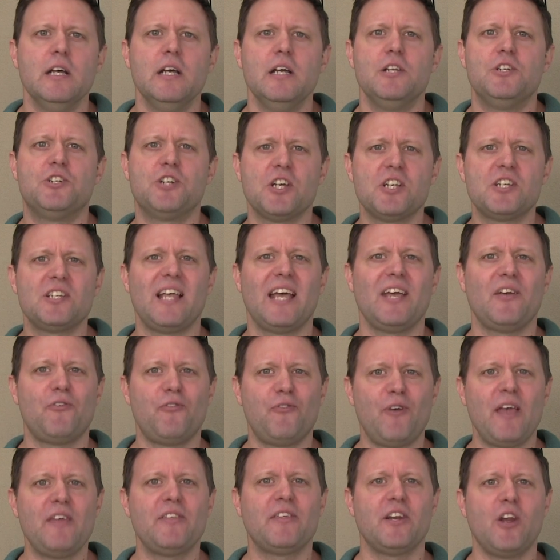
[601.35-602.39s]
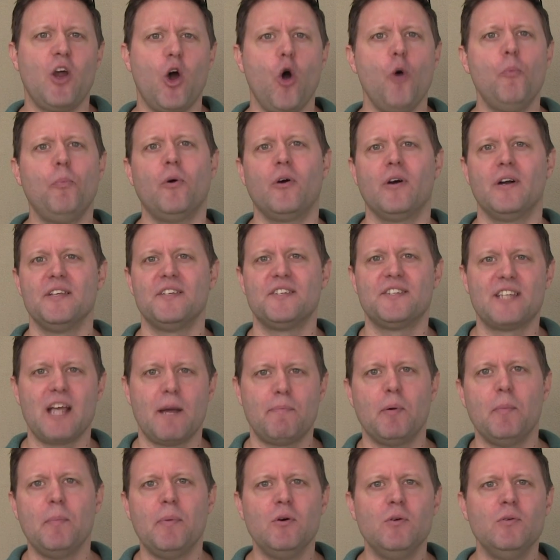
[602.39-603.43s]
just like faith and hope are
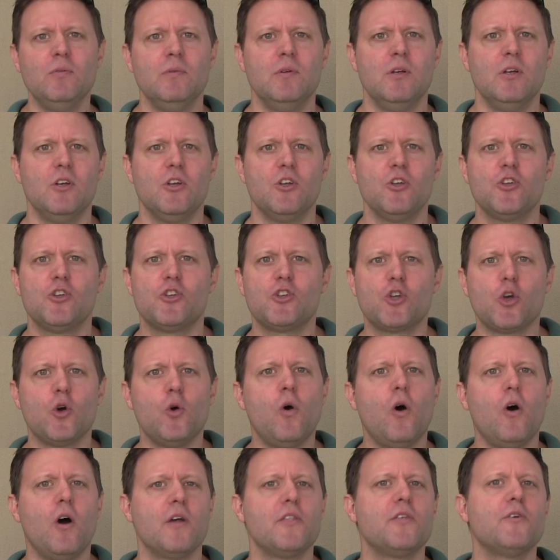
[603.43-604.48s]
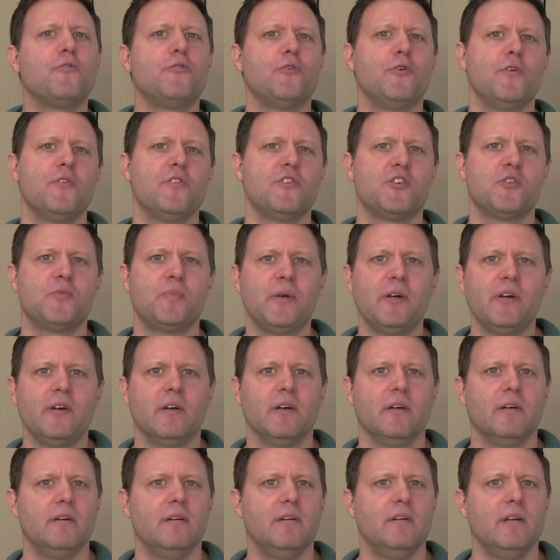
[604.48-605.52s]
inseparable, so are the fruit of the Spirit,
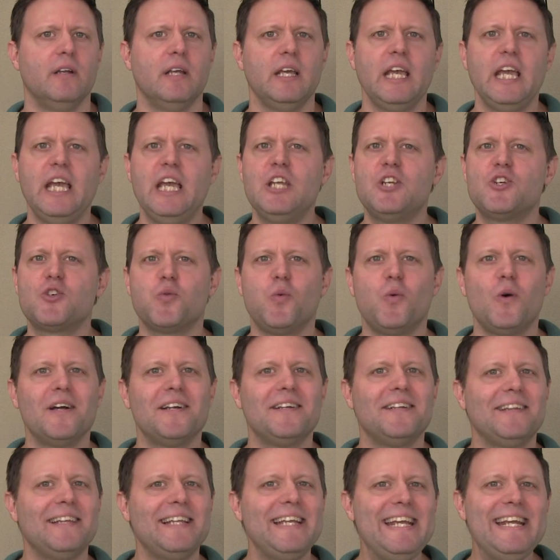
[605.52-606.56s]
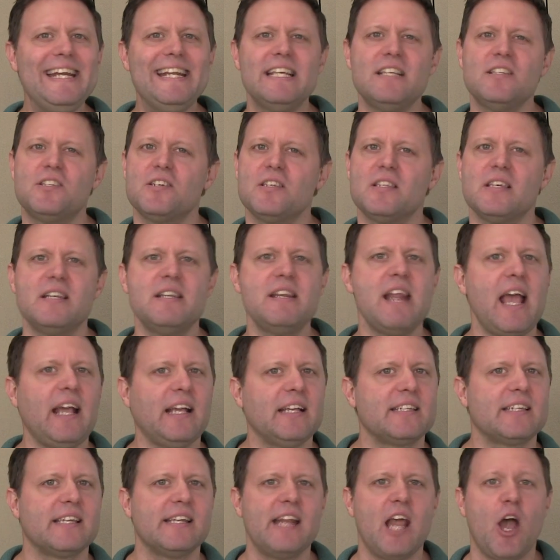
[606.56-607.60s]
each one leading to the
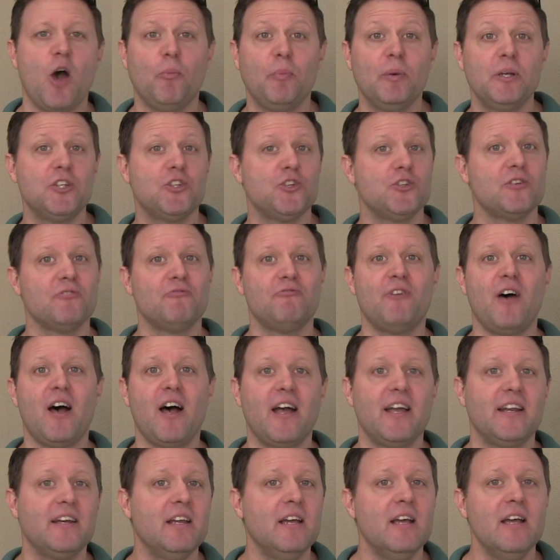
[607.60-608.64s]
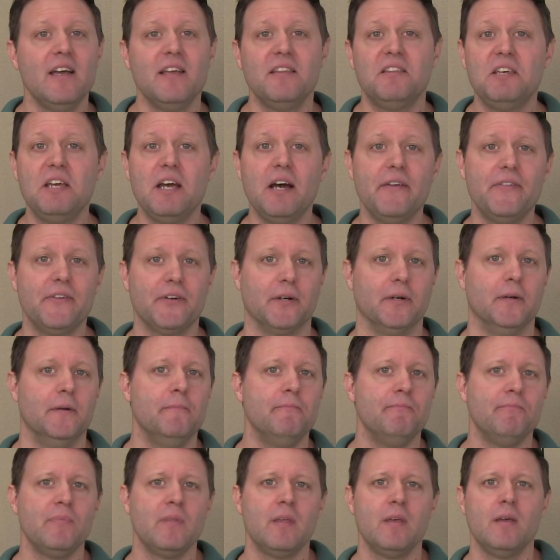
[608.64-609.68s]
next and helping to define the other.
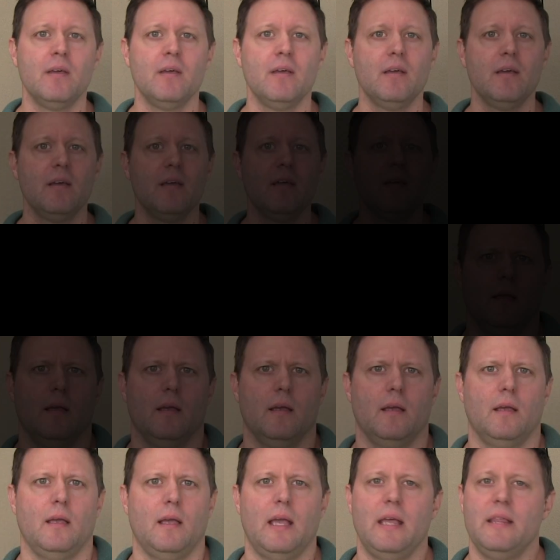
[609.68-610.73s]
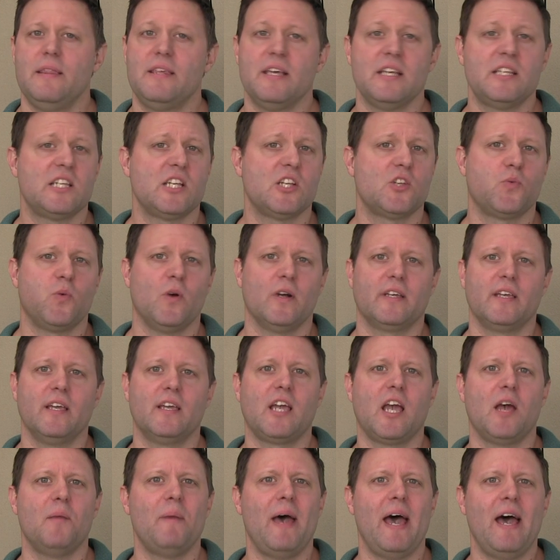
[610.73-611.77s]
And this is what could
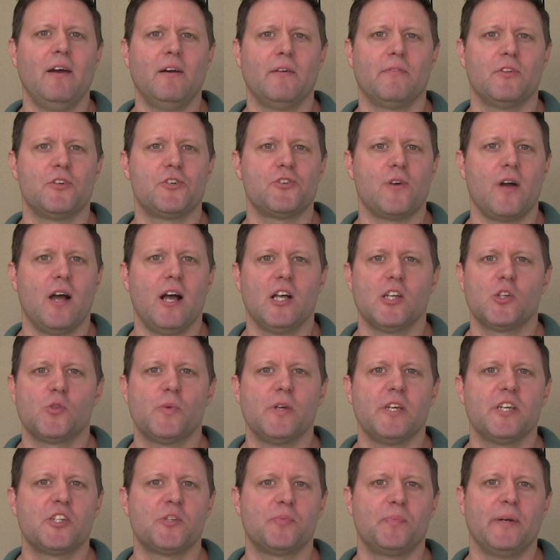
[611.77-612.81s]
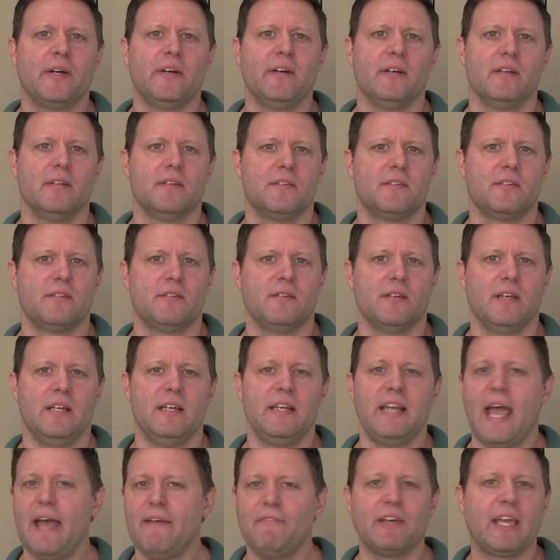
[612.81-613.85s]
come out of the trials we experience
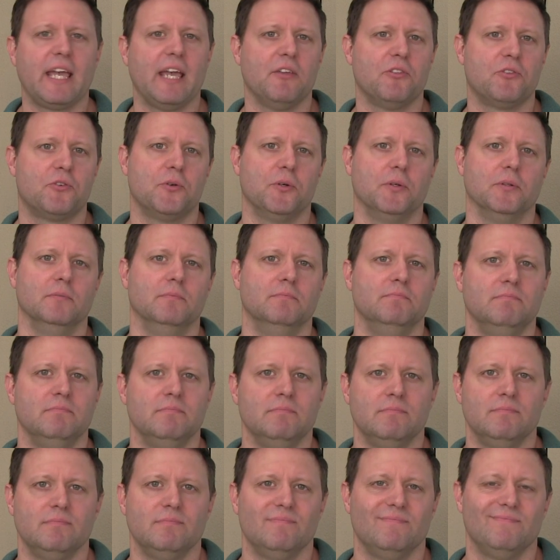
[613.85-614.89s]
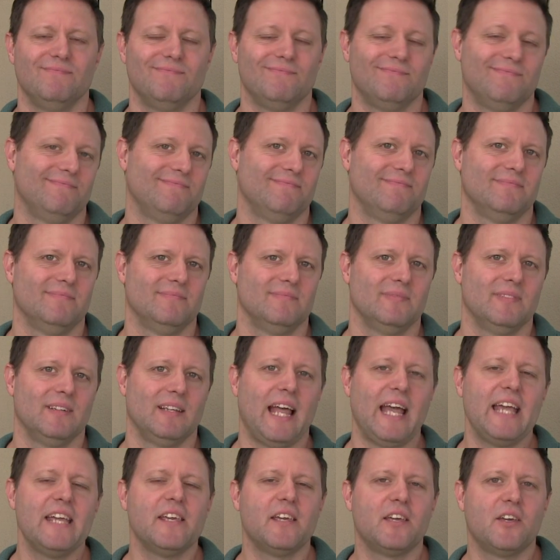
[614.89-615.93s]
and navigate through,
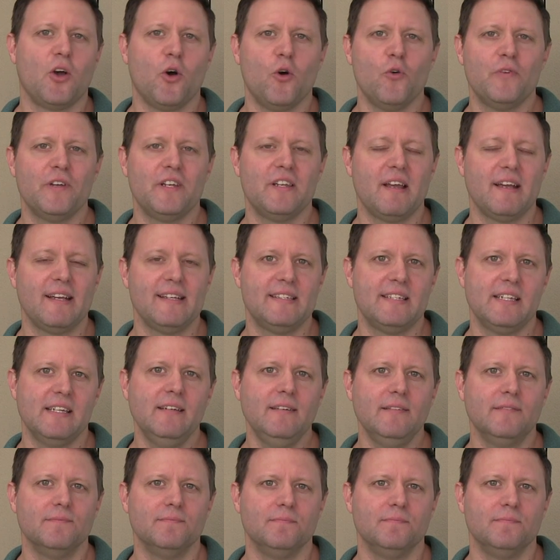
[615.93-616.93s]
like COVID-19.